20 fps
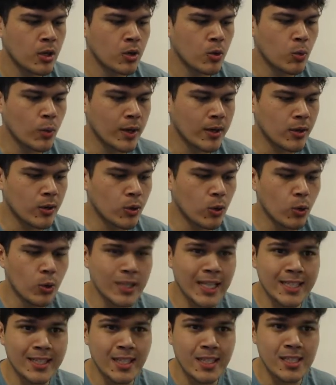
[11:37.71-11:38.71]
Who
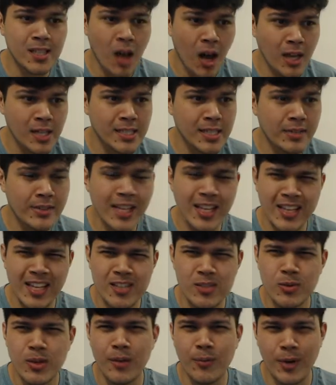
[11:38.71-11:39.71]
let the dogs out?
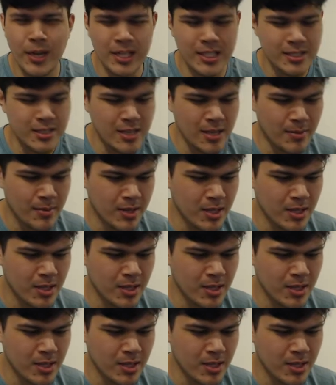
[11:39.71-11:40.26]
That's what I wanted to name it.